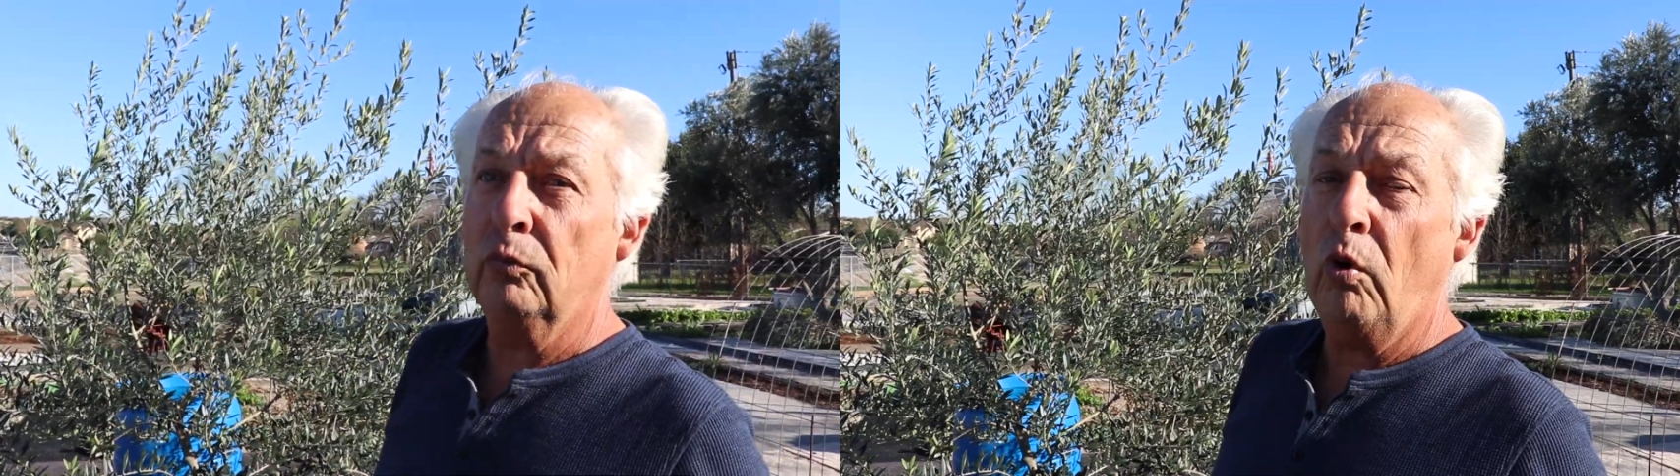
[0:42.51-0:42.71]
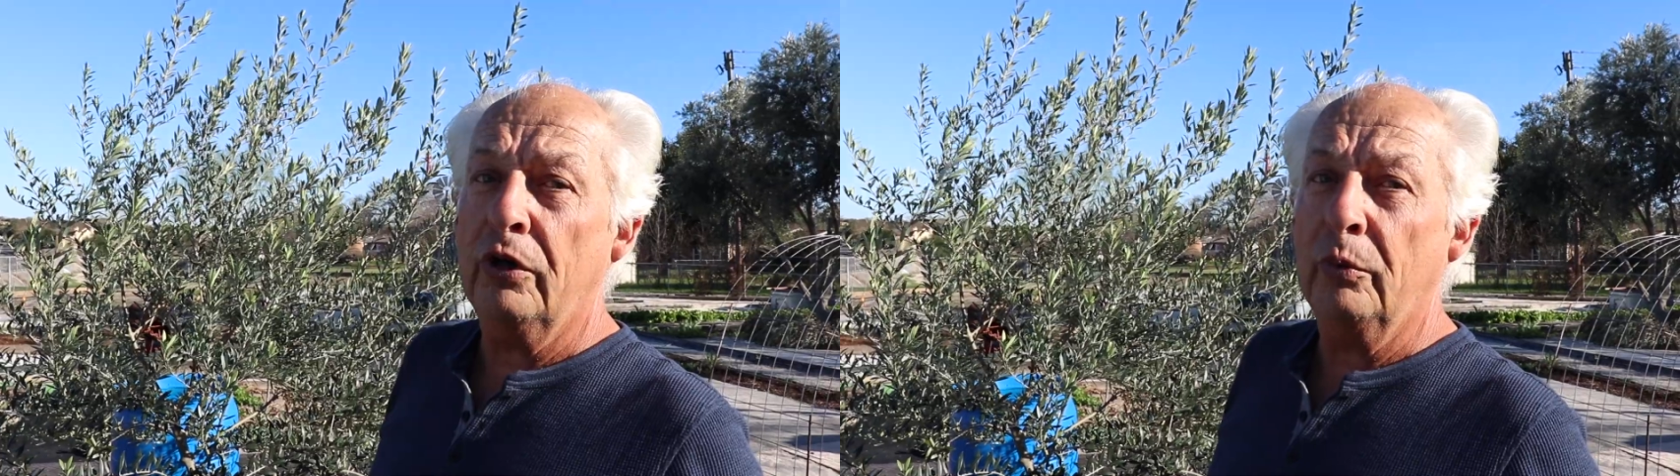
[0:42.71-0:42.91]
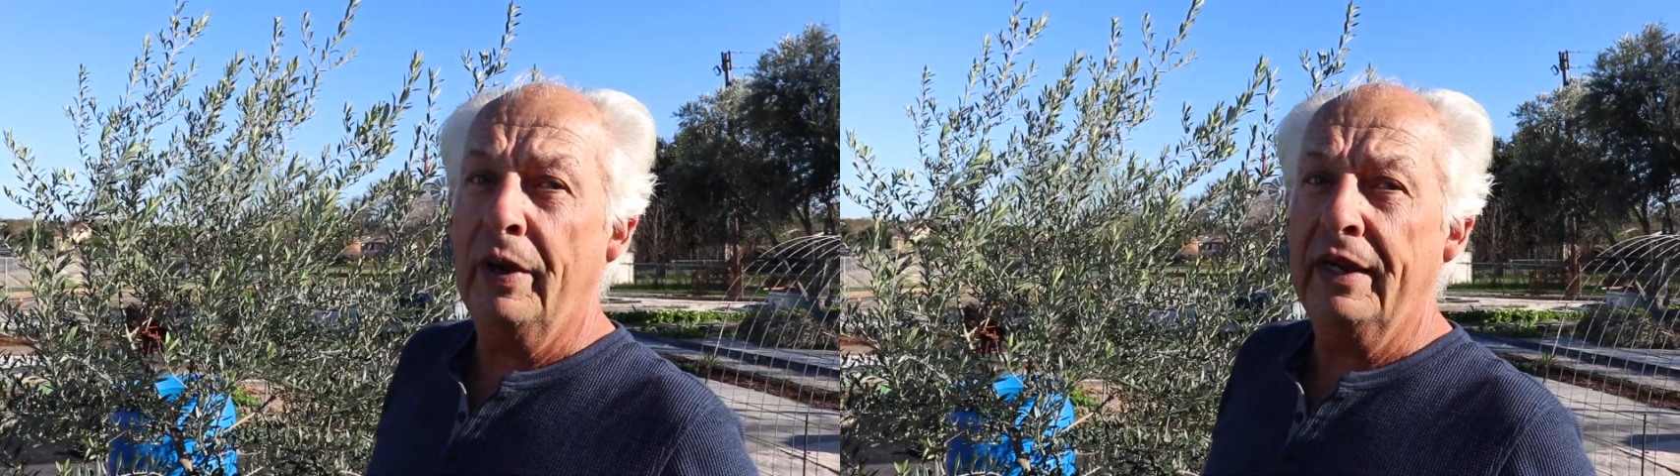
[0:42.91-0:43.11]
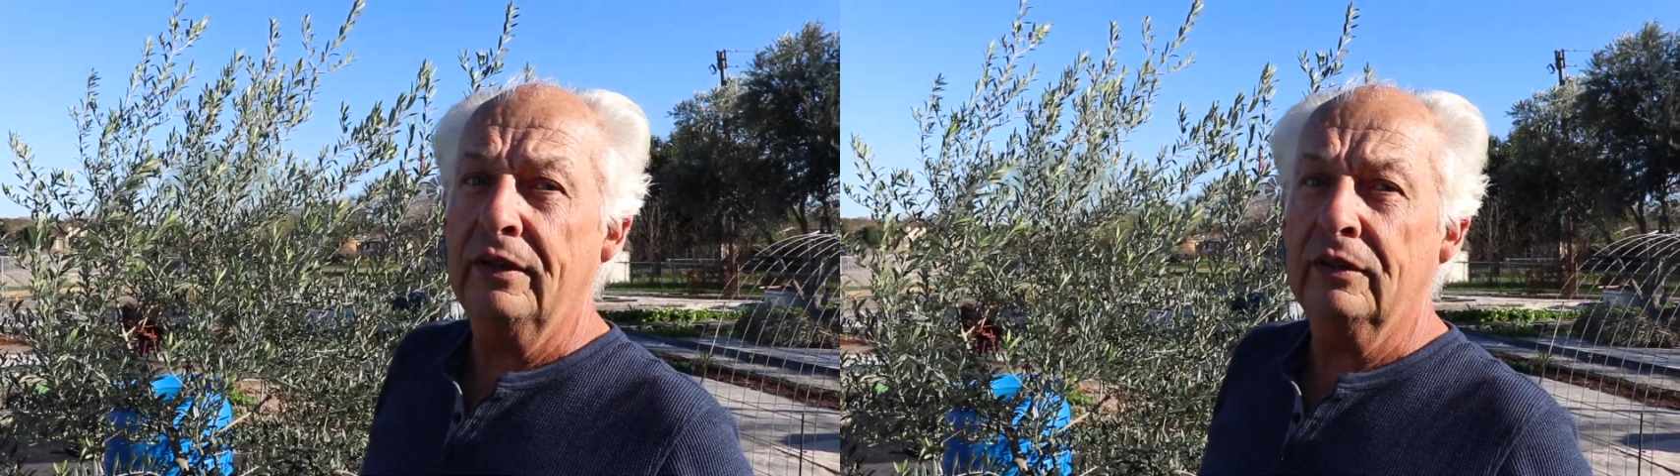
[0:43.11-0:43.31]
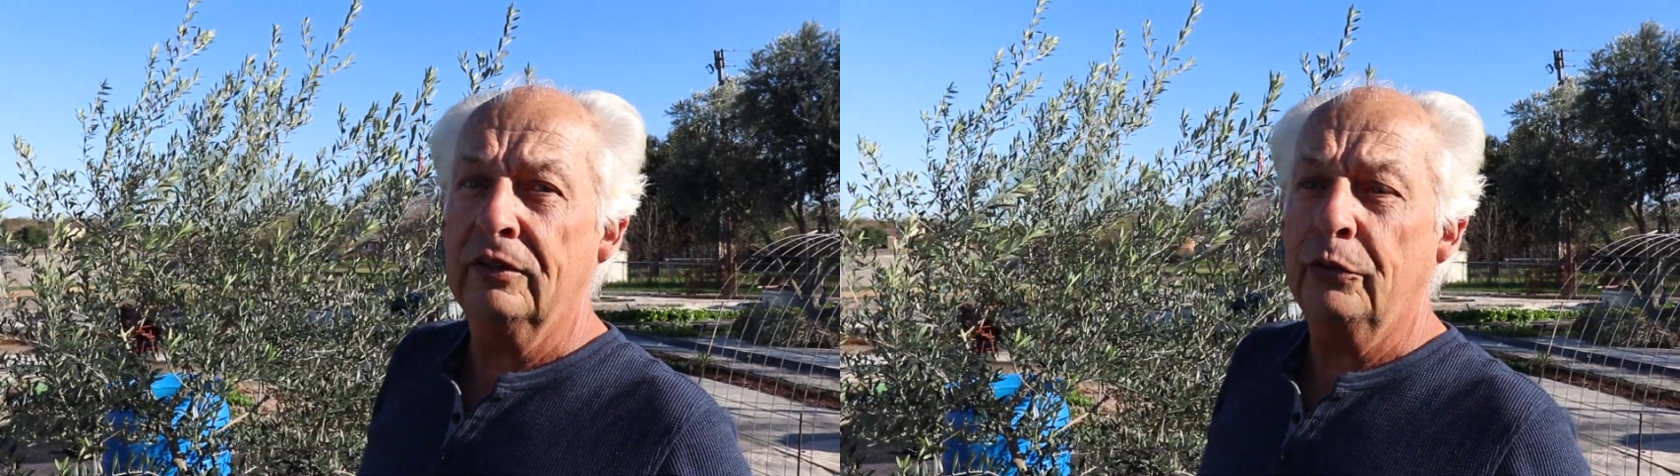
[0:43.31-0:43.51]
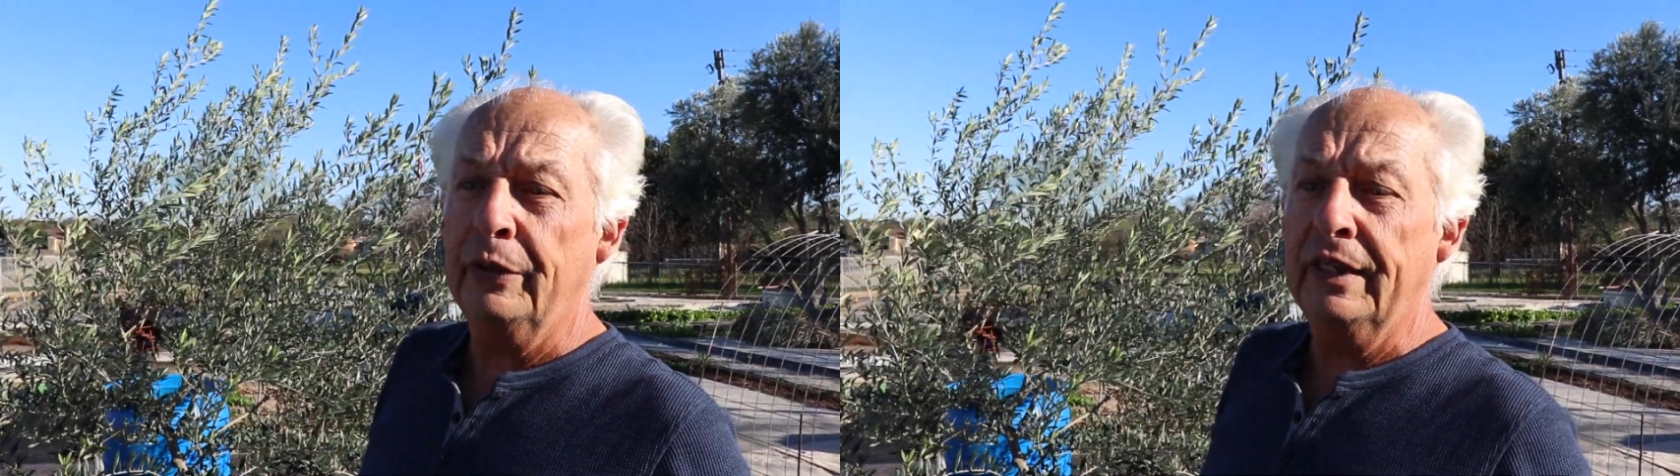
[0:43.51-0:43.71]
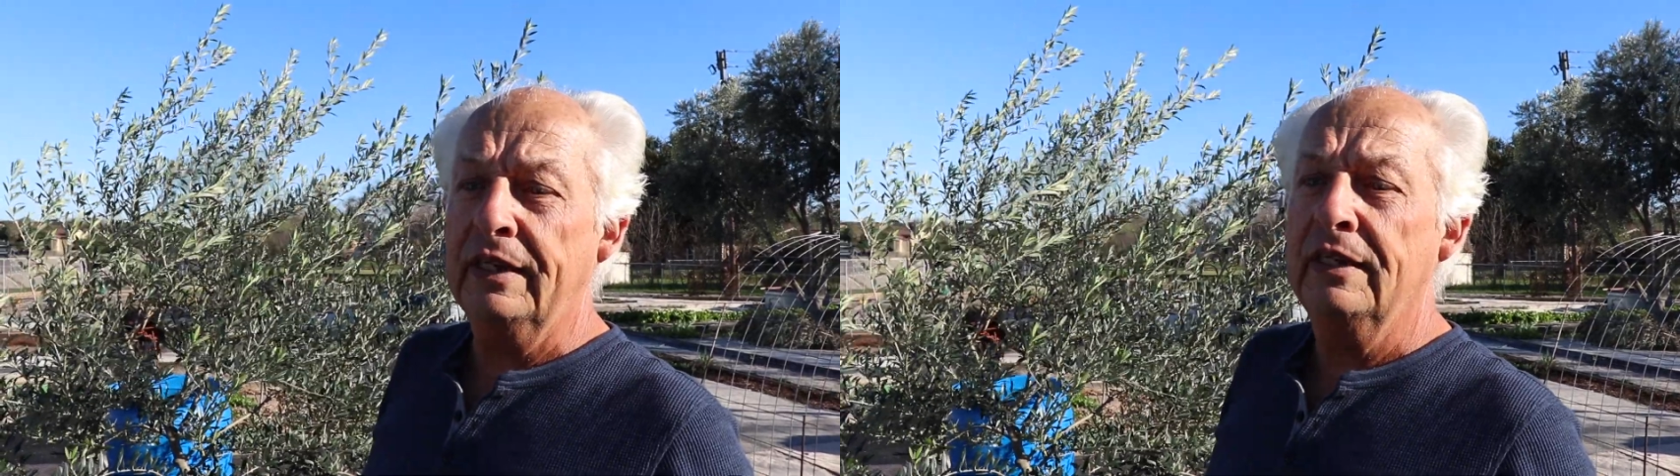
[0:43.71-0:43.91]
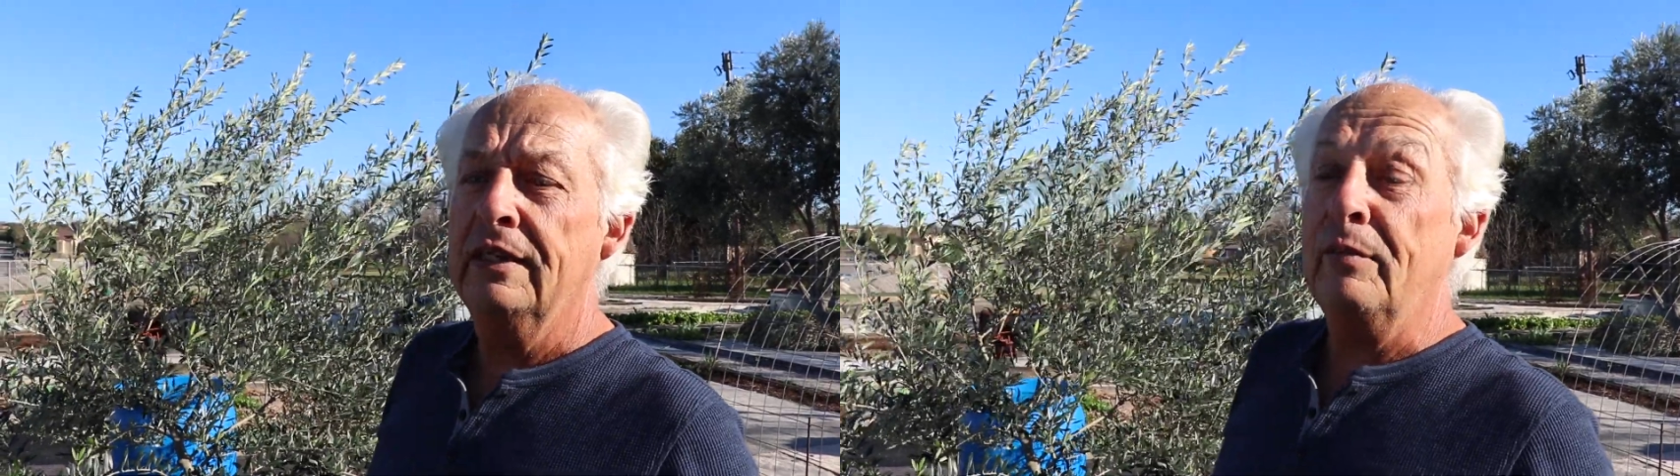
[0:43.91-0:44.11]
waterway creek.
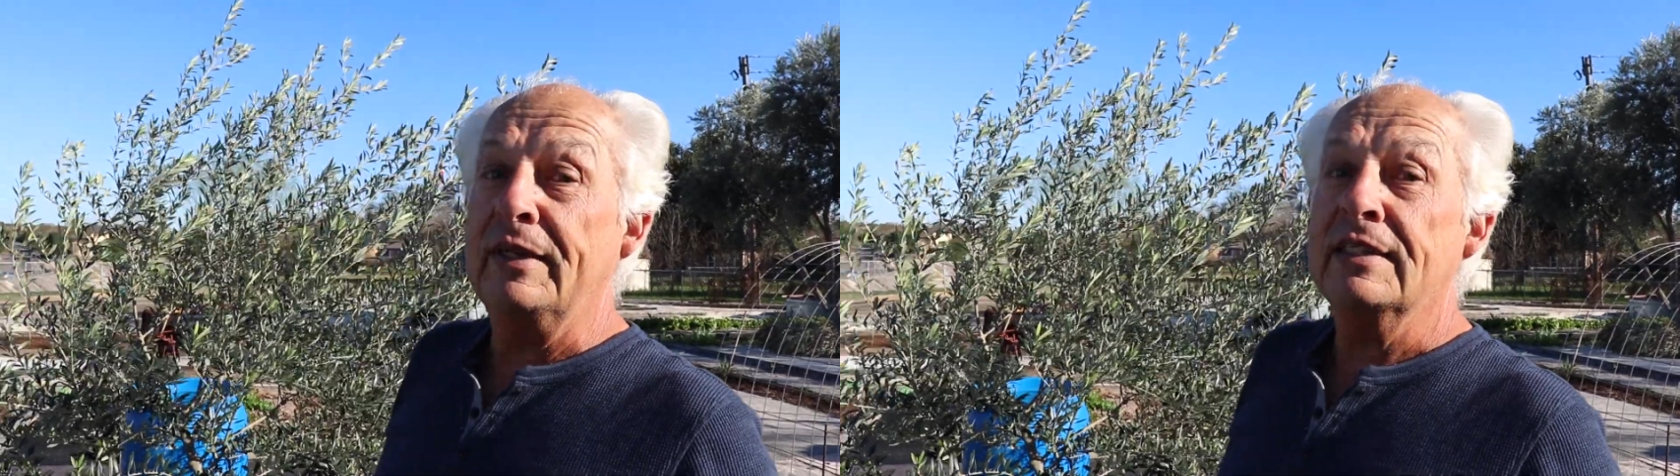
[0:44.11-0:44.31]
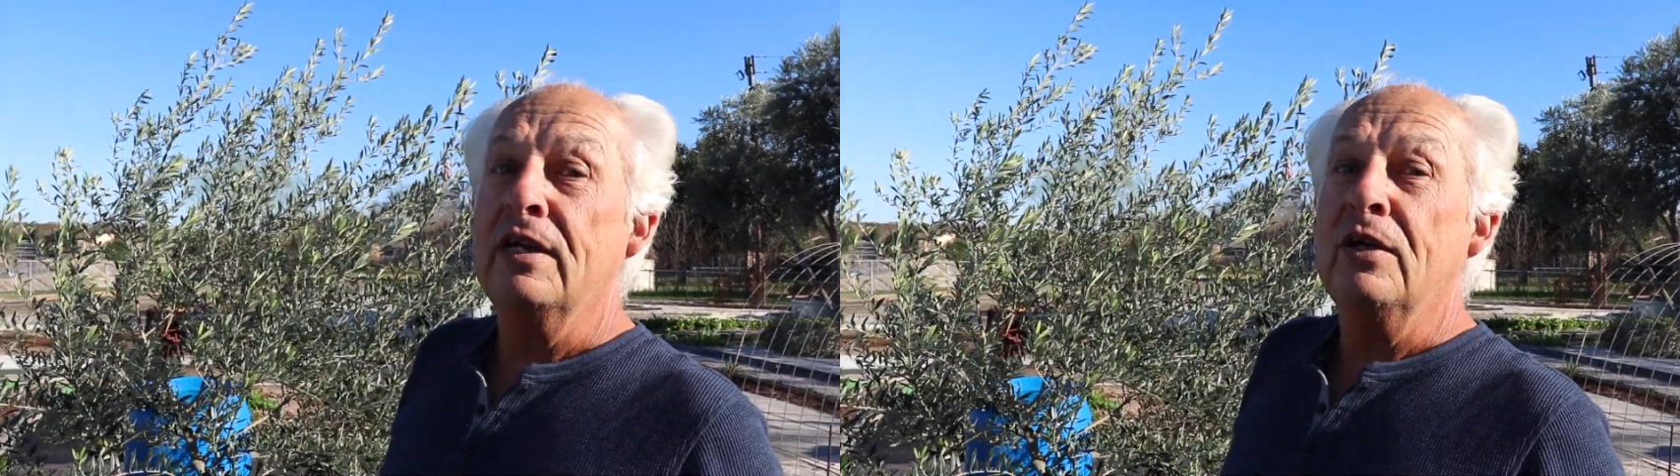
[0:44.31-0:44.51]
Anyways,